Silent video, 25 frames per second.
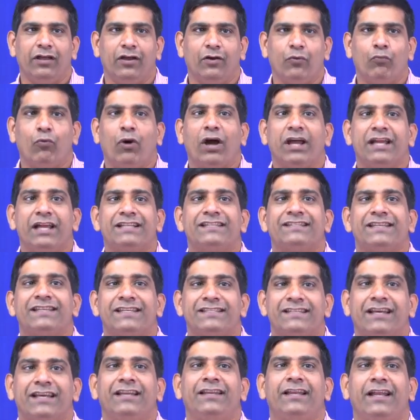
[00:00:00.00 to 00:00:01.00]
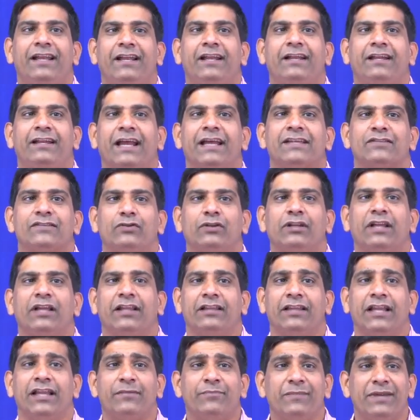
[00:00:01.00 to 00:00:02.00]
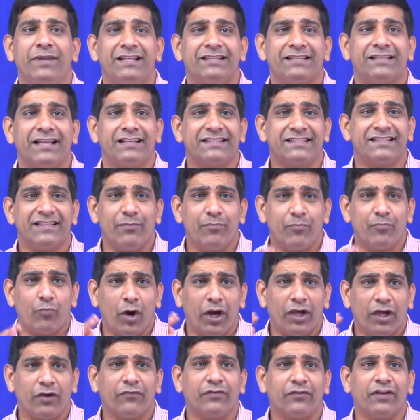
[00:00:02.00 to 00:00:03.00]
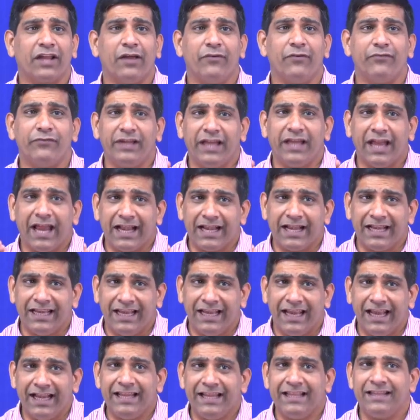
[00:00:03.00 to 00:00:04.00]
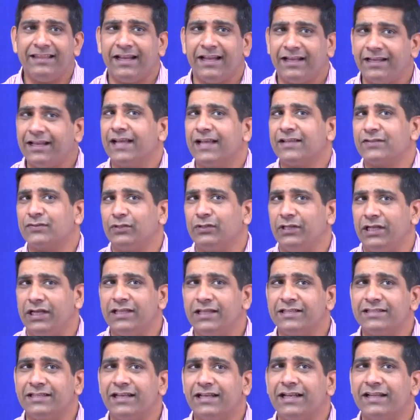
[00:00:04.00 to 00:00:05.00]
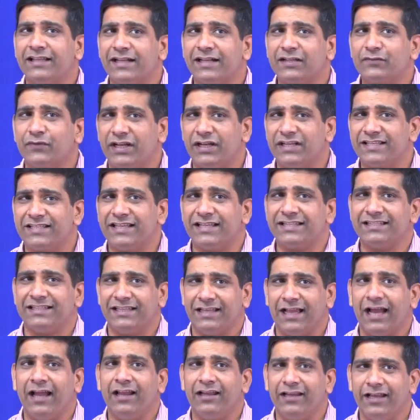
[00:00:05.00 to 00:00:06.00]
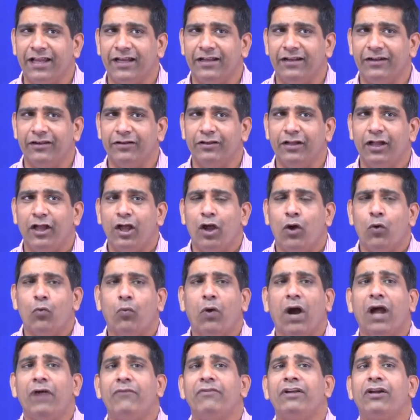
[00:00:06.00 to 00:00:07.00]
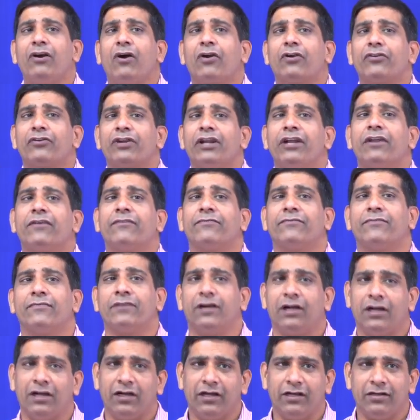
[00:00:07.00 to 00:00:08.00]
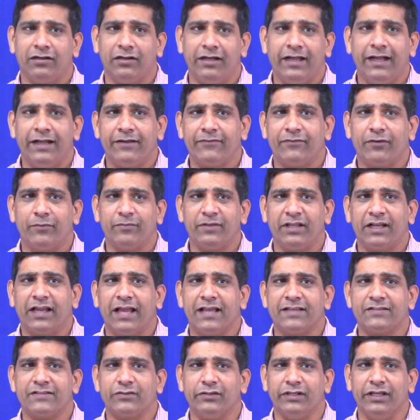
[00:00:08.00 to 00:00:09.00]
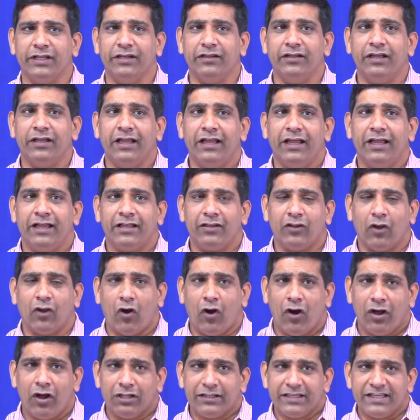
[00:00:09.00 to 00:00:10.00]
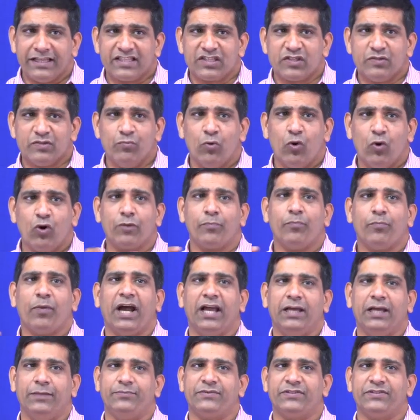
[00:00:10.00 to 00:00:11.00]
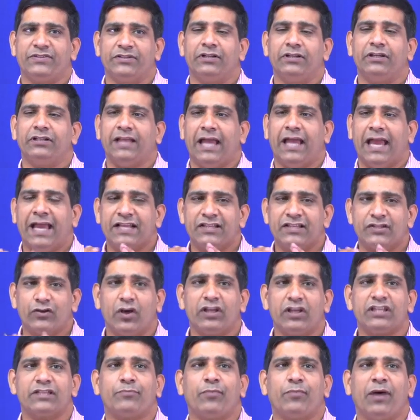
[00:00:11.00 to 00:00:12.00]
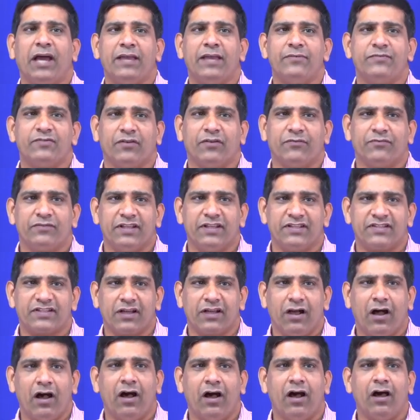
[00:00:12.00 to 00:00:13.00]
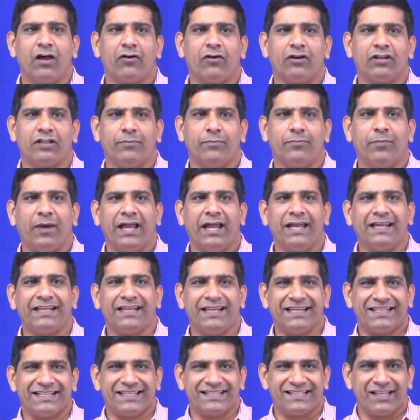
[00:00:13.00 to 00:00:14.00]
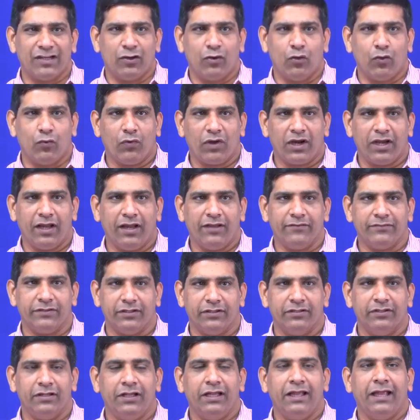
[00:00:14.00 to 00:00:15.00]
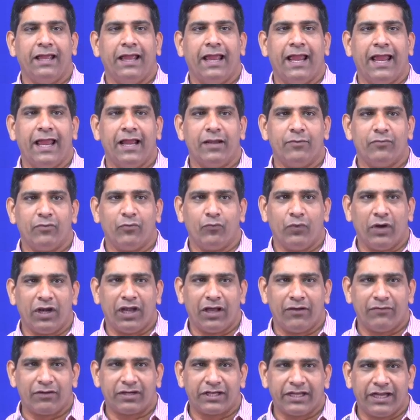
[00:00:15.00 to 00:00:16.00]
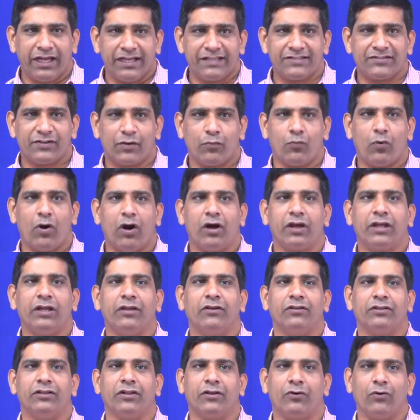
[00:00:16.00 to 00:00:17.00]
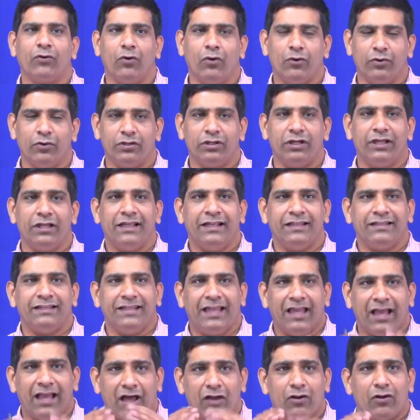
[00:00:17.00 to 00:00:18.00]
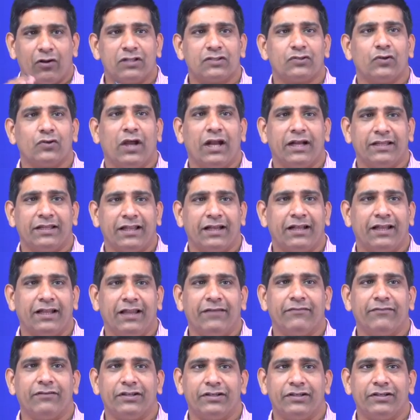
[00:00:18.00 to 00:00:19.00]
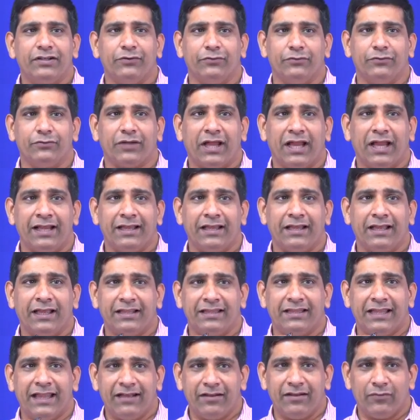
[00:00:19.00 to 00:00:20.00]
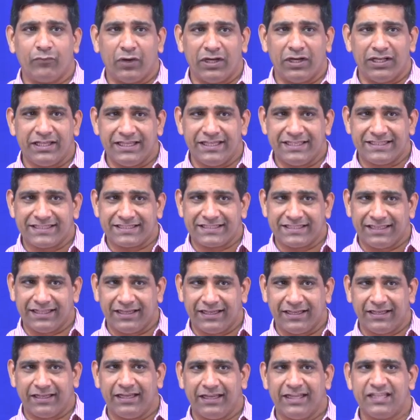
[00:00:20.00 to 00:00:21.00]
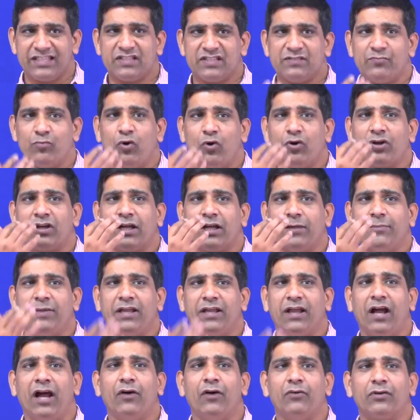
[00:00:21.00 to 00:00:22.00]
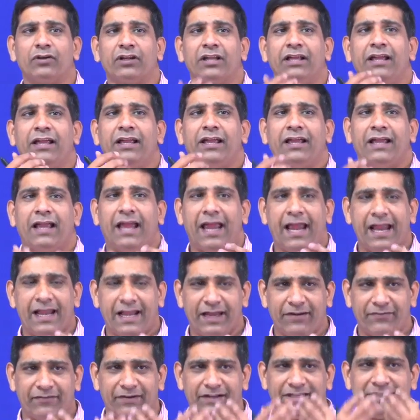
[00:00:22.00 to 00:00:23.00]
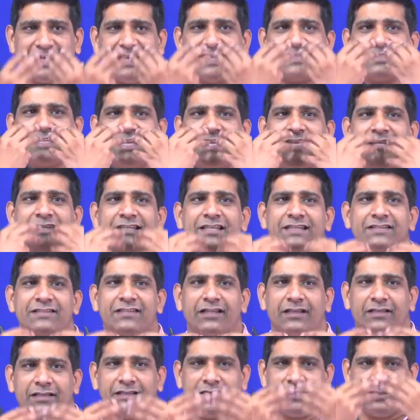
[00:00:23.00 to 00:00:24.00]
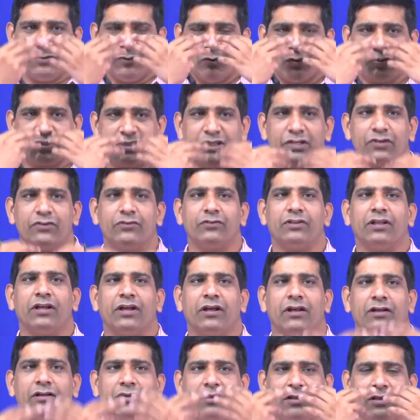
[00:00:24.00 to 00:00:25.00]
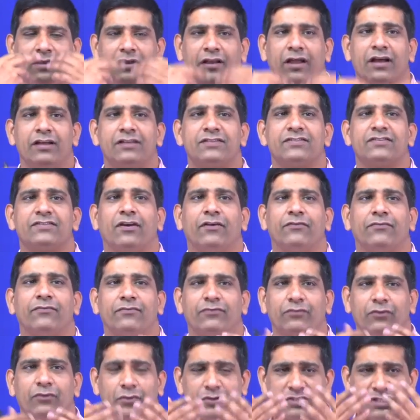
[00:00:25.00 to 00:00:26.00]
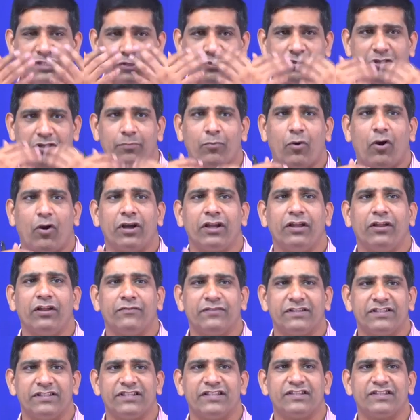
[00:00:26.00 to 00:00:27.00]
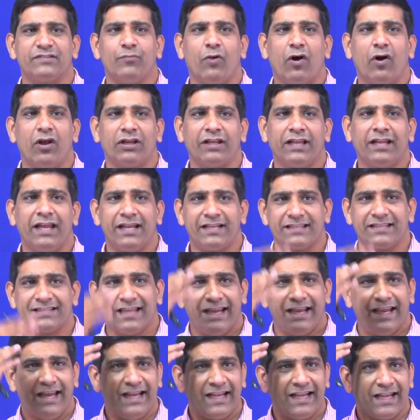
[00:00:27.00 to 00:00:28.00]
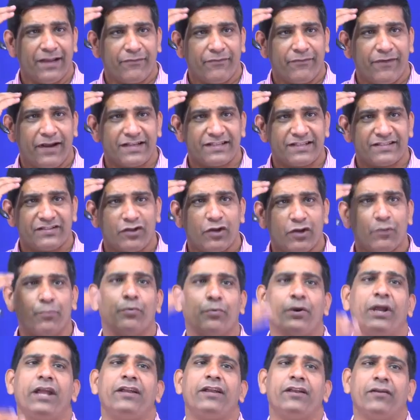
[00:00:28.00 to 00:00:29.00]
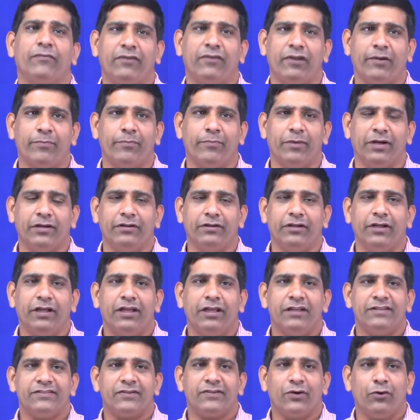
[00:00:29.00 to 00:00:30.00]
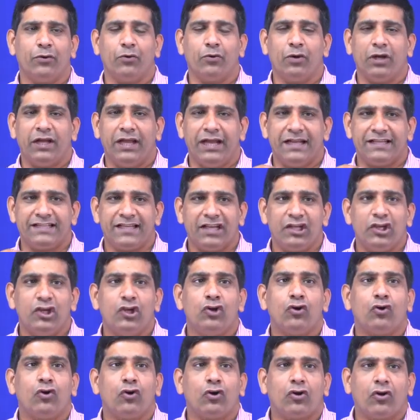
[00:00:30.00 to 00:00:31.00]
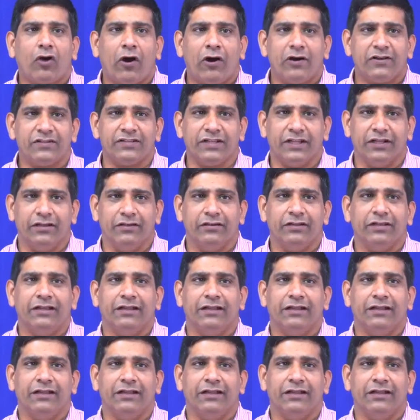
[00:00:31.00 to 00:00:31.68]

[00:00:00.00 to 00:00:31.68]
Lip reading: Why it says unleaded gasoline? That means at some point of time we had lead in that gasoline, isn't it? That's why it says unleaded. Why we got rid of lead from the gasoline? All the smoke pipes, the exhaust pipes of this car or the bike, it's at a lower level. And when our kids are walking on the road, they are also at that level too. And then when this is smoke coming out, and if it gets ingested, it goes into the lungs goes into the body of these small kids, it affects their brain development. So it's a neurotoxin.